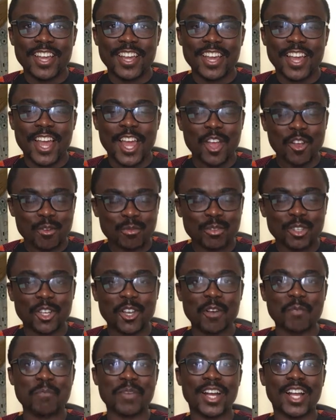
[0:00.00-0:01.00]
I hope to
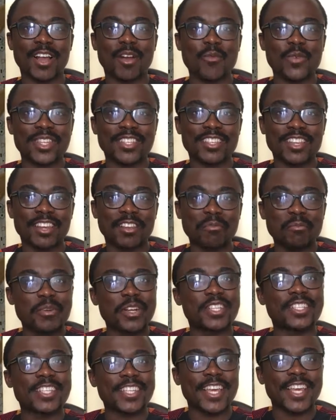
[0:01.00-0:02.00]
come back and we
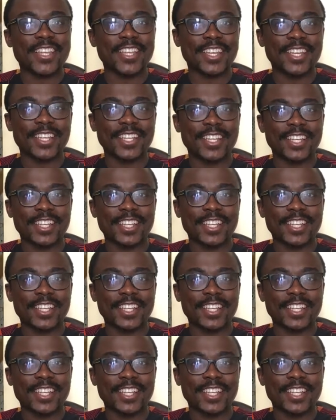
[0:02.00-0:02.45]
celebrate together